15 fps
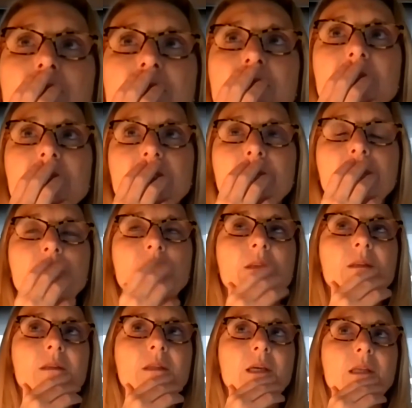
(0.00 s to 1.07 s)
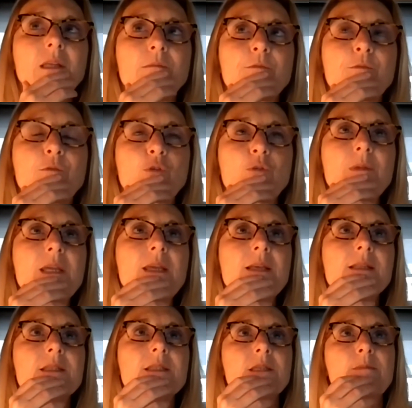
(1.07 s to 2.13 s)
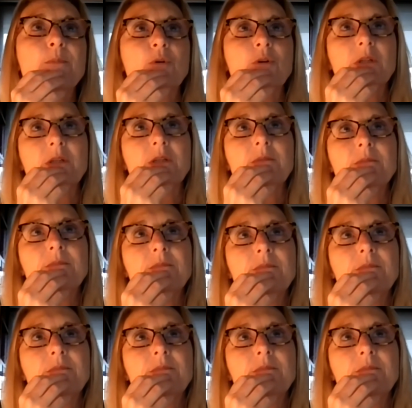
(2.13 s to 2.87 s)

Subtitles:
this is something that for me it's important,